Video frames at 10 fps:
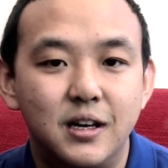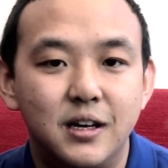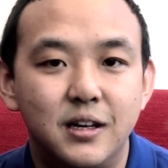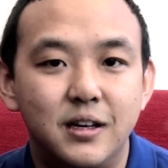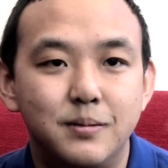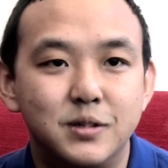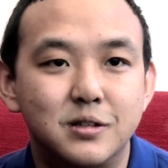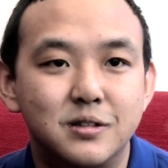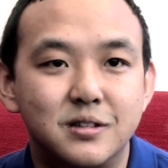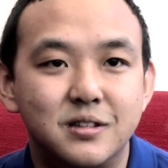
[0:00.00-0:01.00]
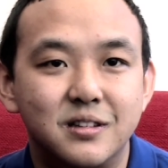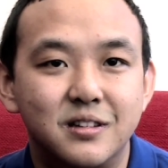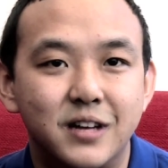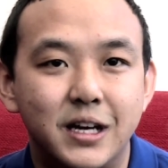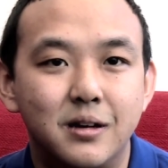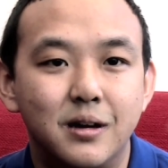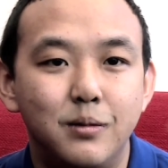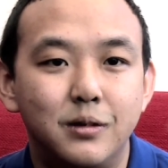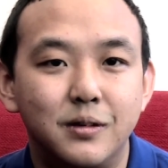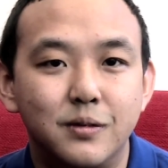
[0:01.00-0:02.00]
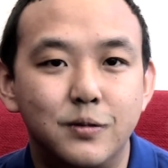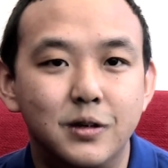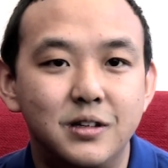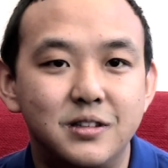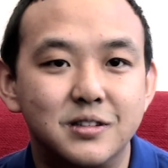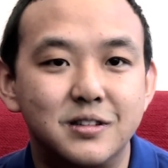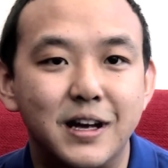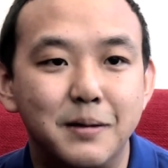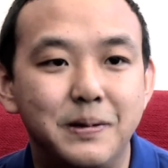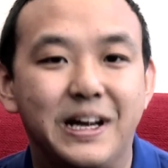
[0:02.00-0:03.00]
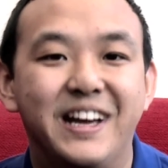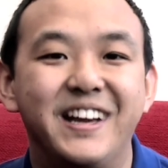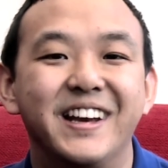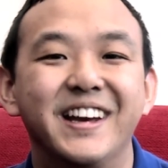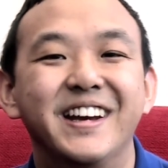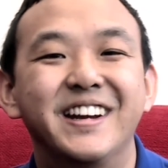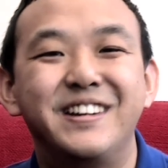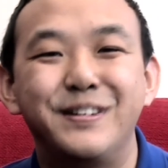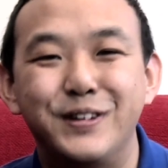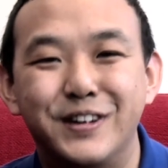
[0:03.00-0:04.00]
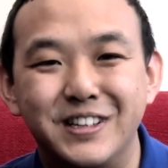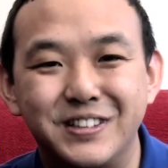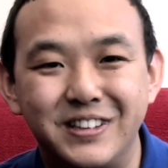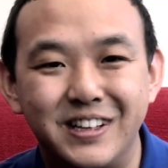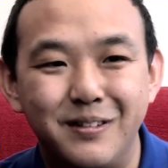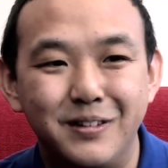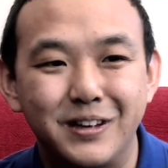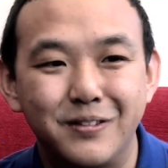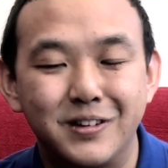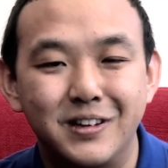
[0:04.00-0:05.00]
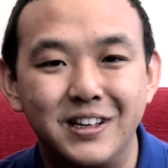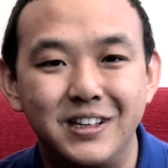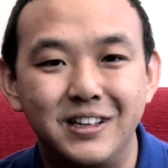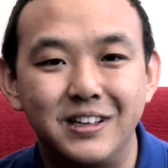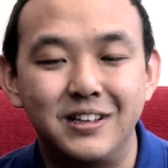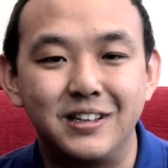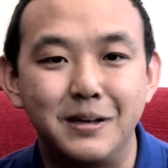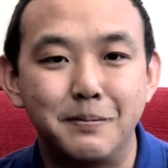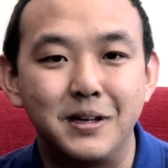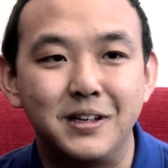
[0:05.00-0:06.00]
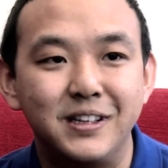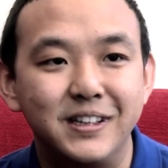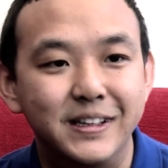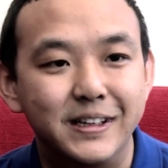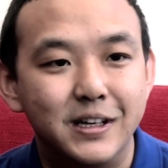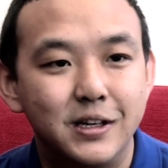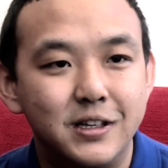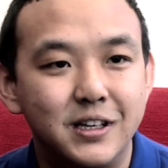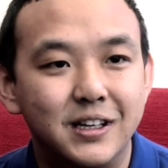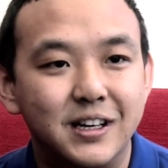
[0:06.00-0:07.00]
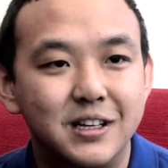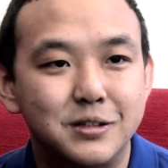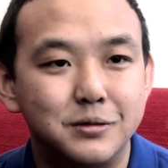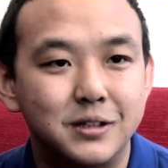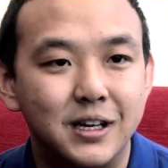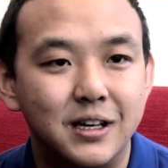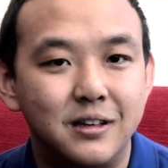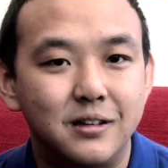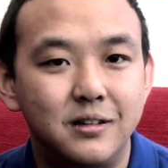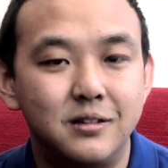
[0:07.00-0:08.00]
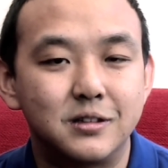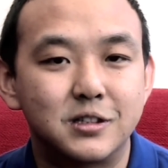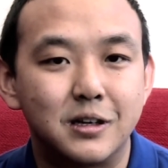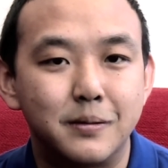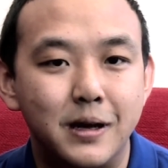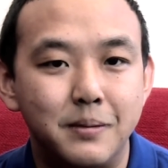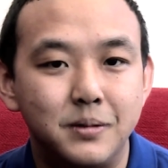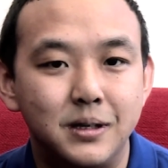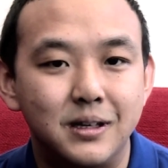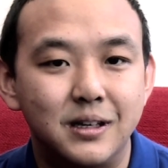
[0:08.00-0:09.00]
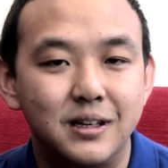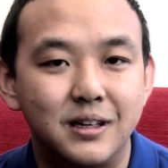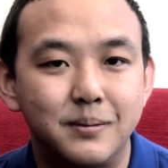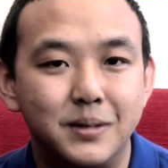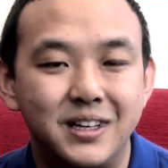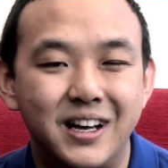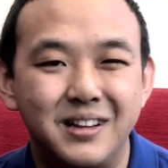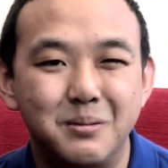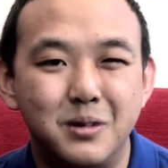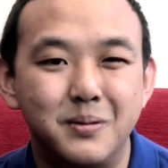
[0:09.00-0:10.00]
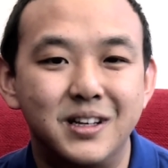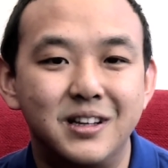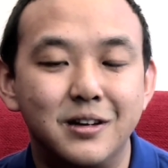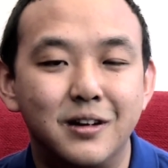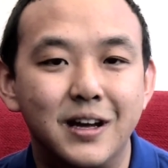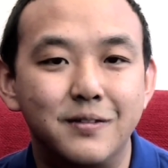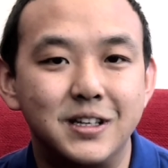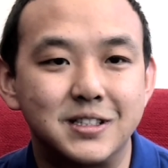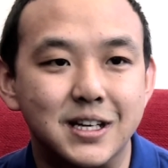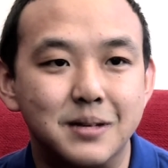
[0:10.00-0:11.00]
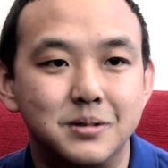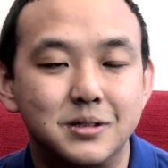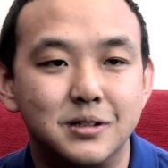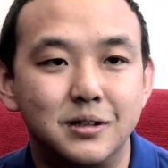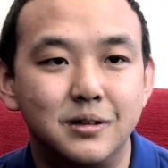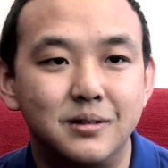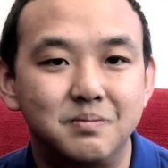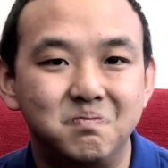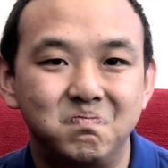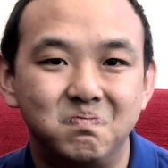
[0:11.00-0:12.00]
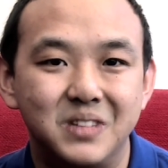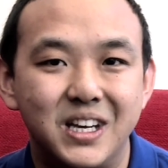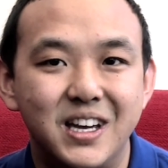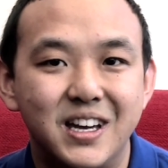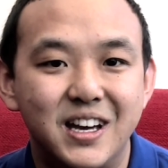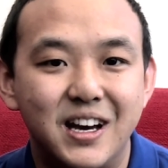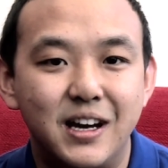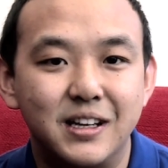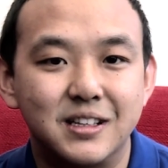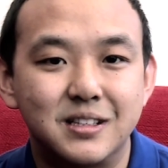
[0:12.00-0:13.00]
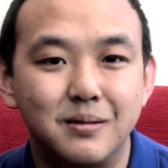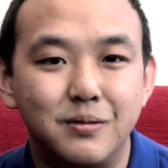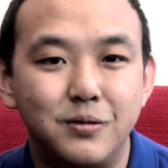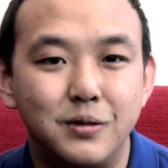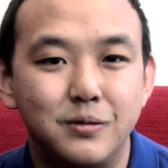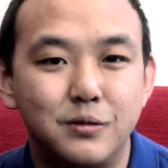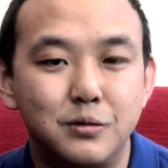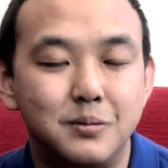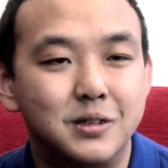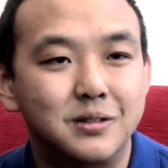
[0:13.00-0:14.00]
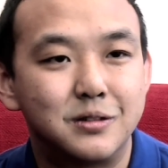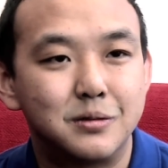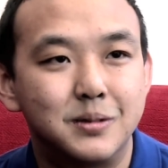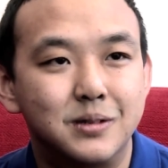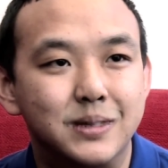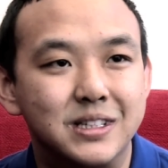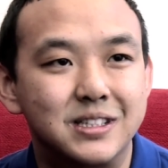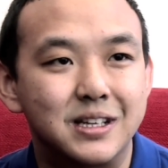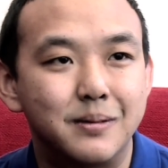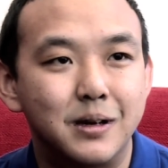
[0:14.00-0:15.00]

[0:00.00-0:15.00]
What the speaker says: Right now I'm looking for volunteers to help me. To be honest with you, I'm looking for any Nepali young guys who can sort of help me, but at the moment they all have exams, so I guess in two more months time I